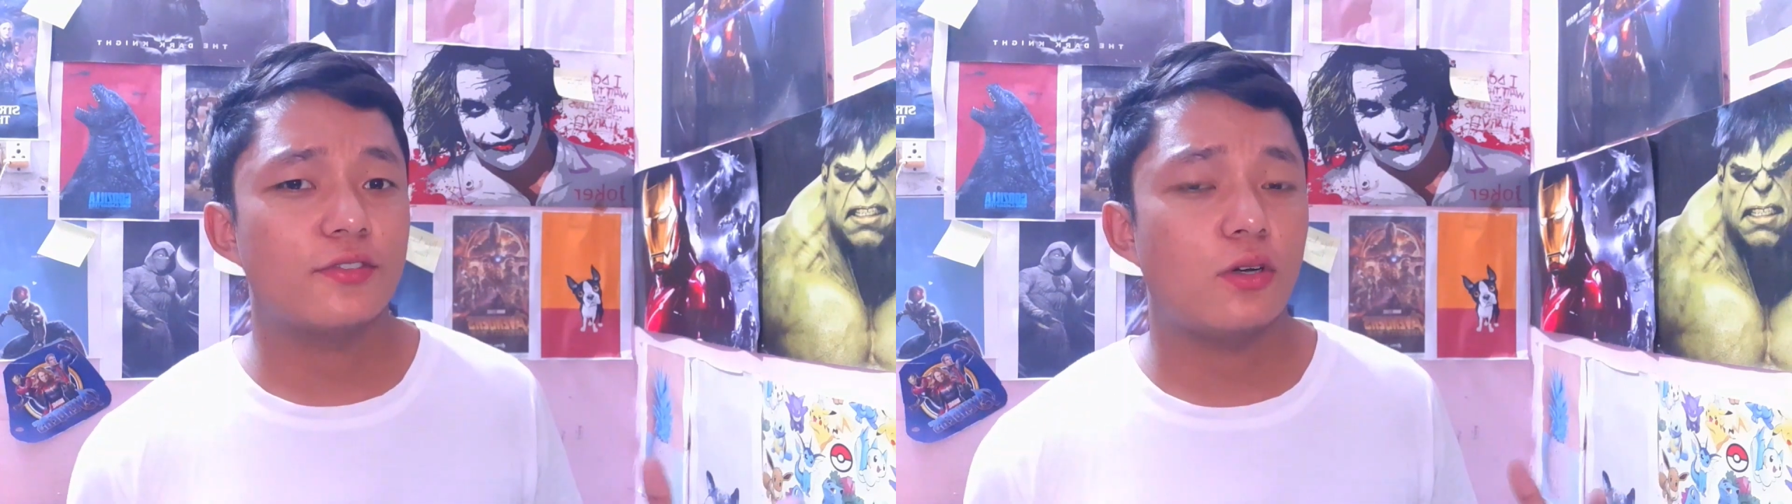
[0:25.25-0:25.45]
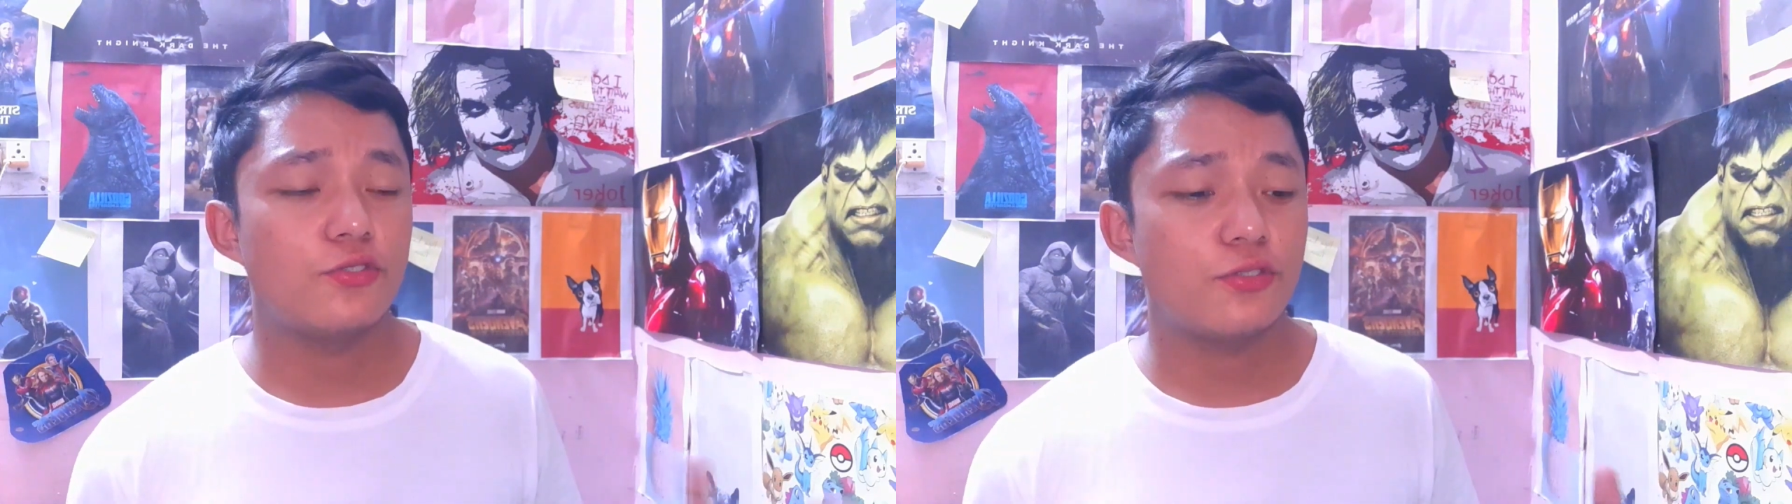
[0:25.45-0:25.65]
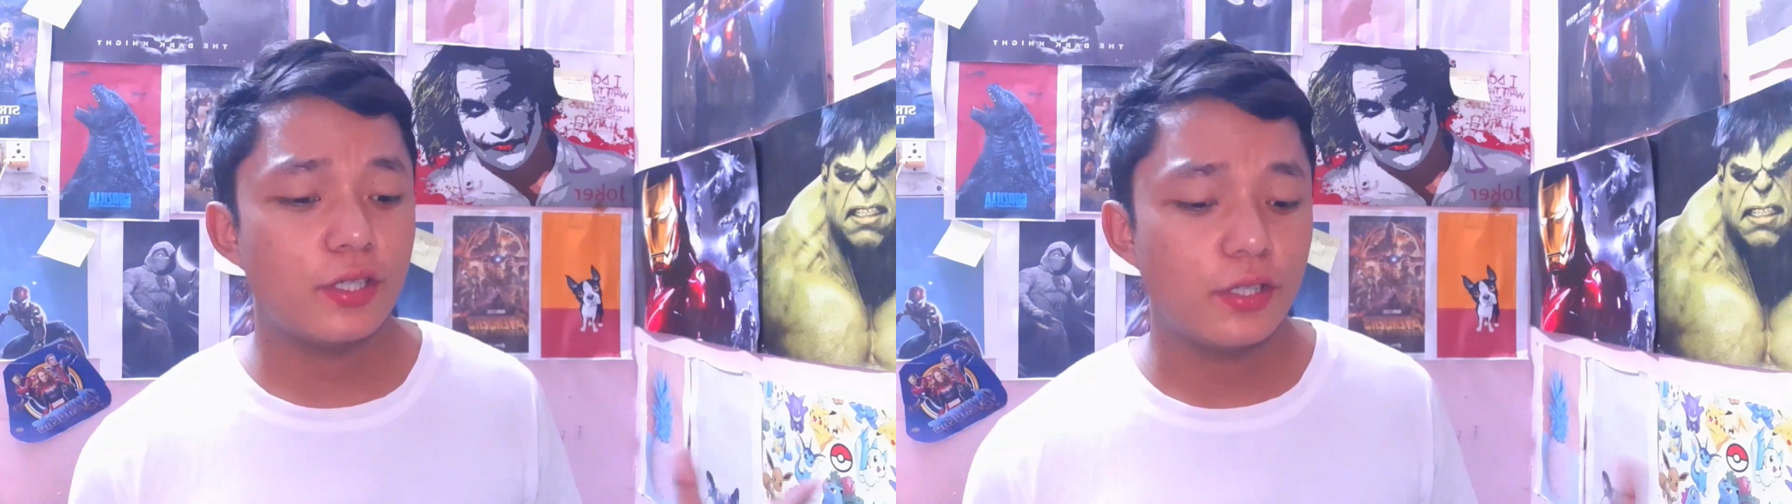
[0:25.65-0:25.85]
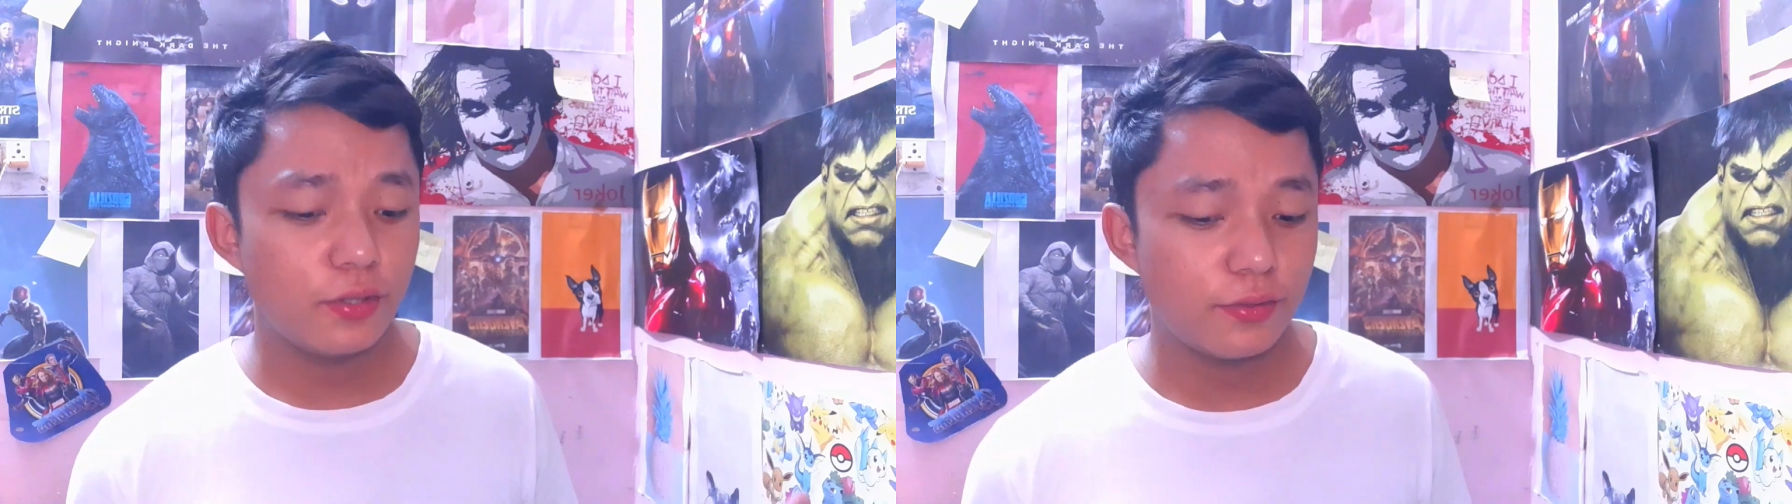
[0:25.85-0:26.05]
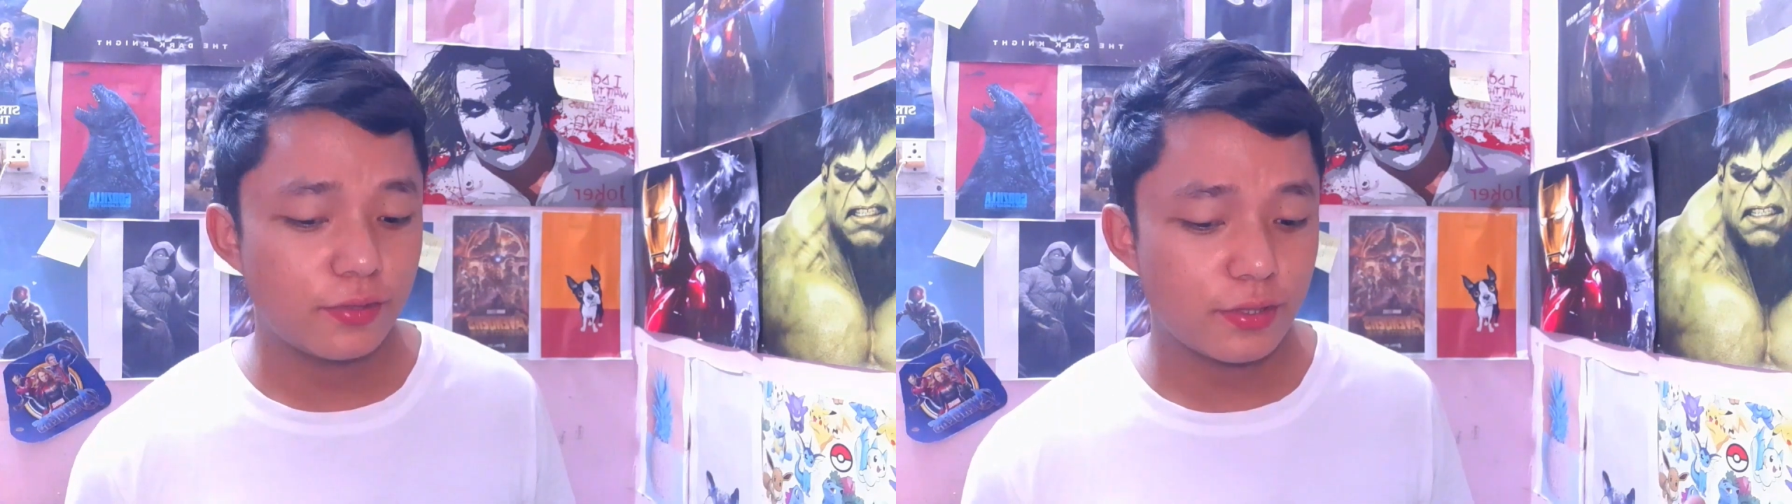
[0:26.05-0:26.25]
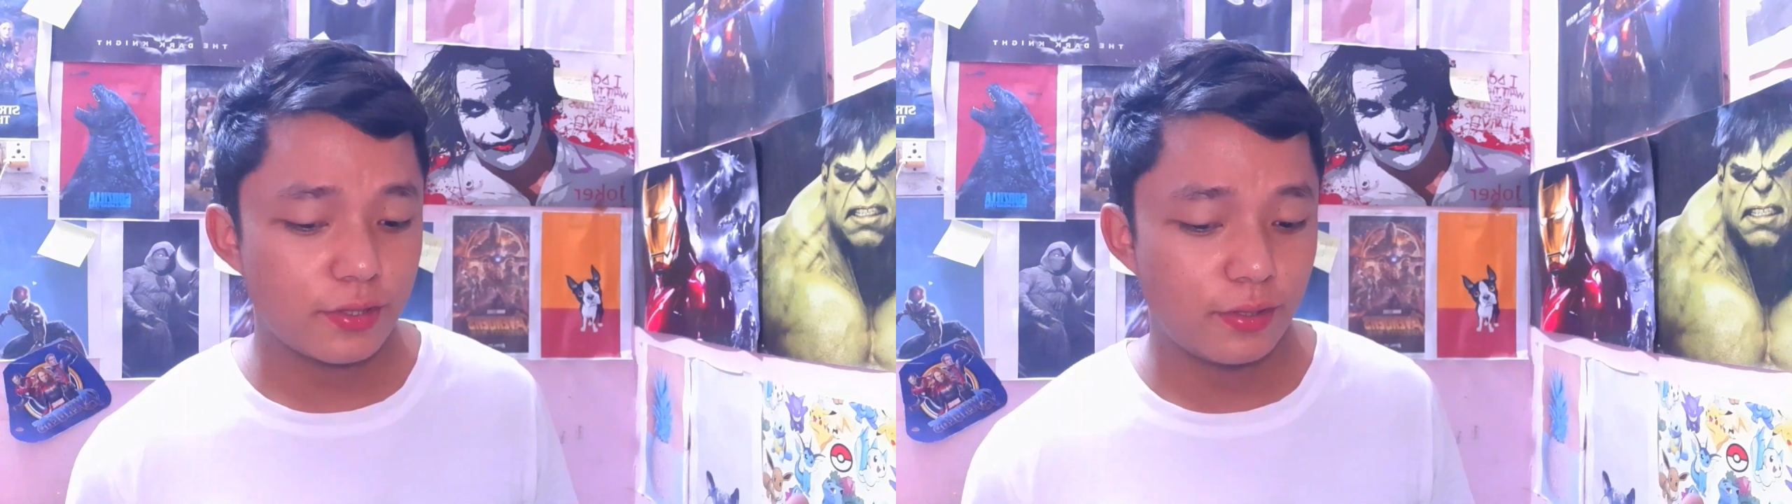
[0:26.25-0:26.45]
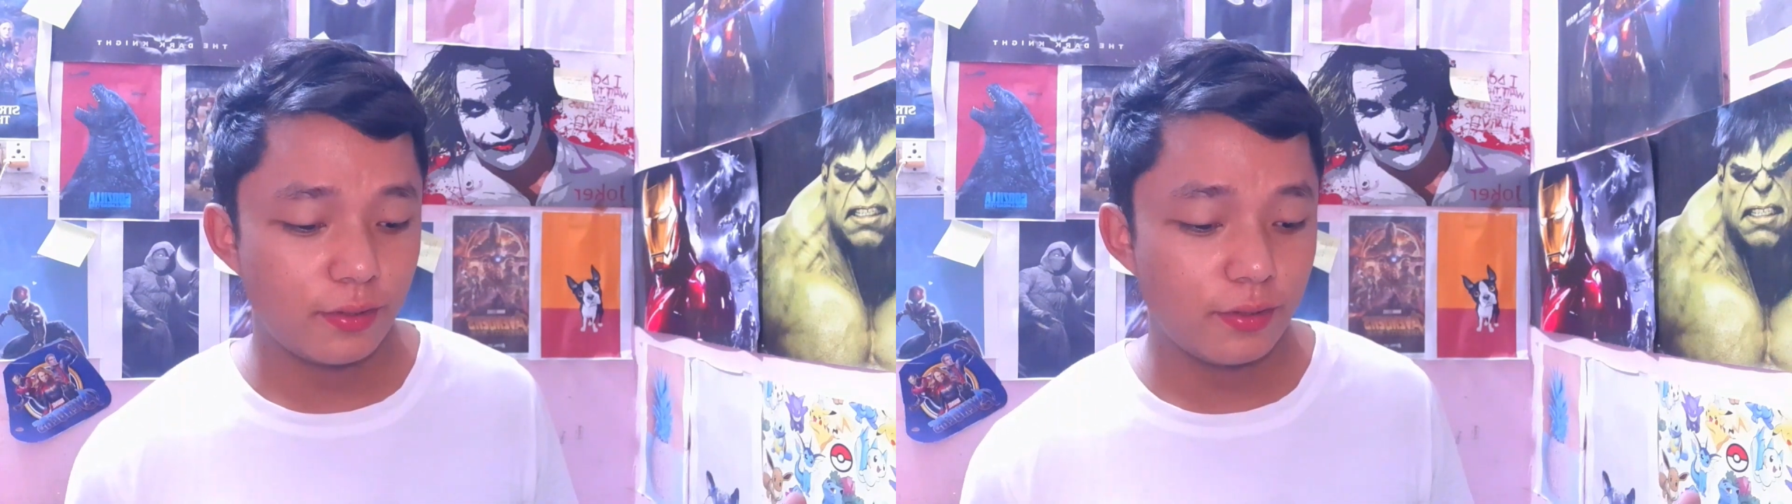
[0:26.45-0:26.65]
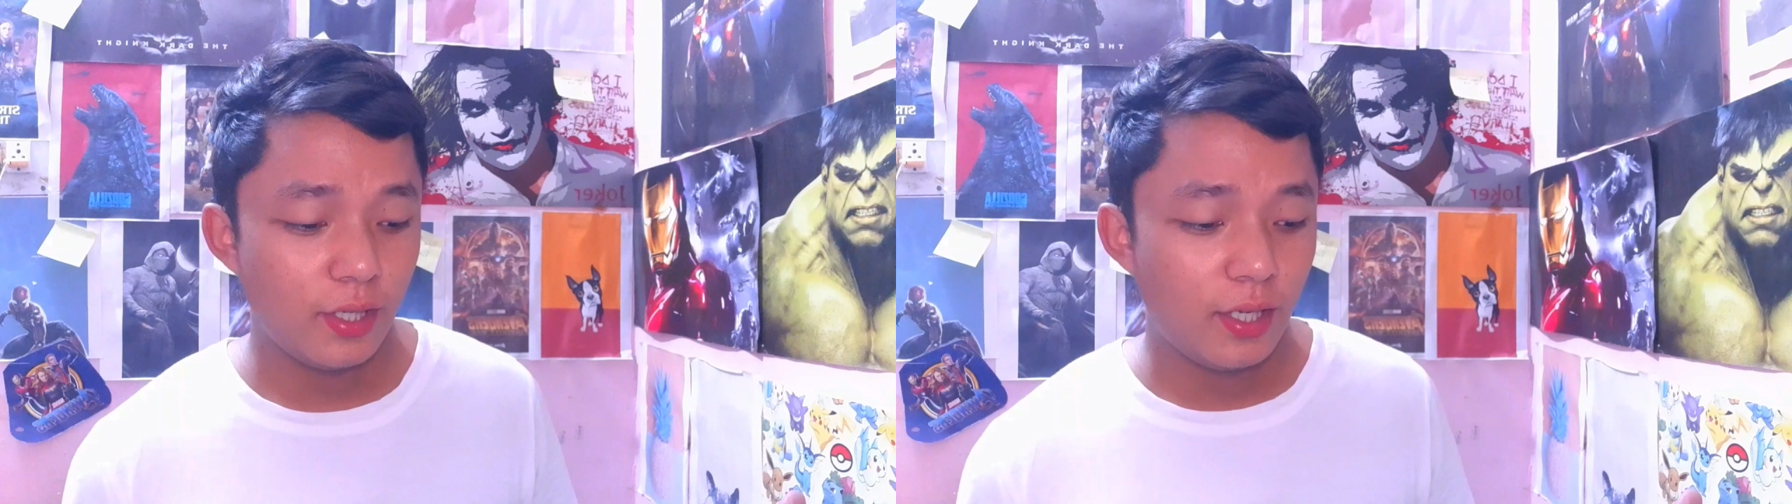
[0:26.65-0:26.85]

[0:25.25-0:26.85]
Conjuring universe, you know.